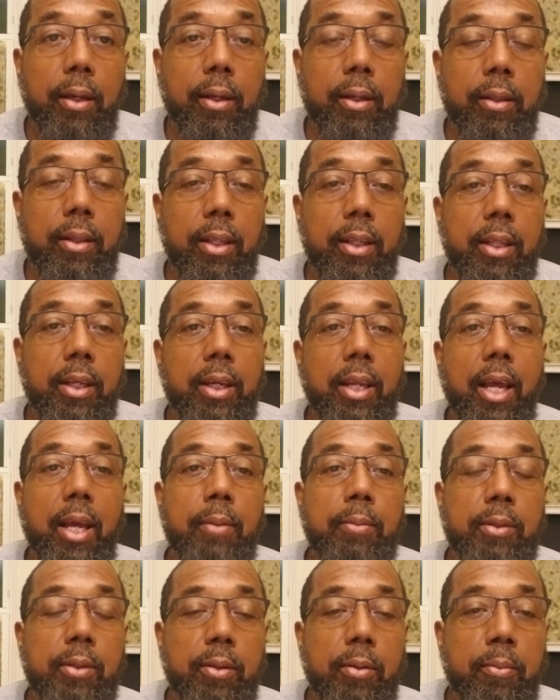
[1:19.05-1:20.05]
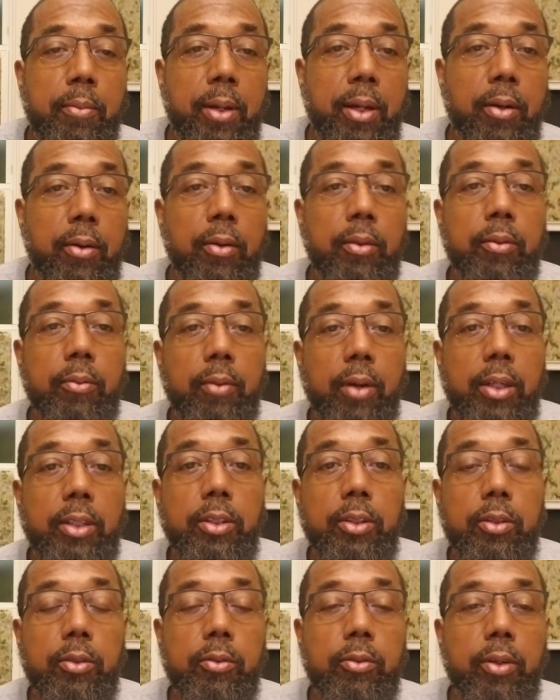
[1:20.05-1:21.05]
that the names of the men on the
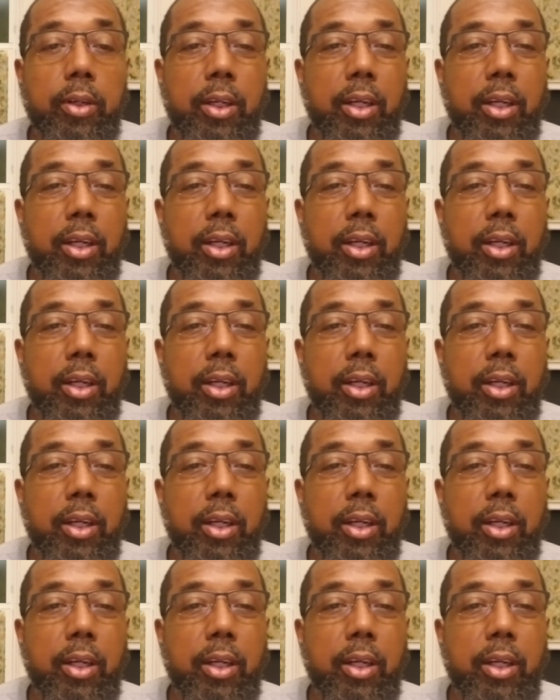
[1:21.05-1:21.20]
registry,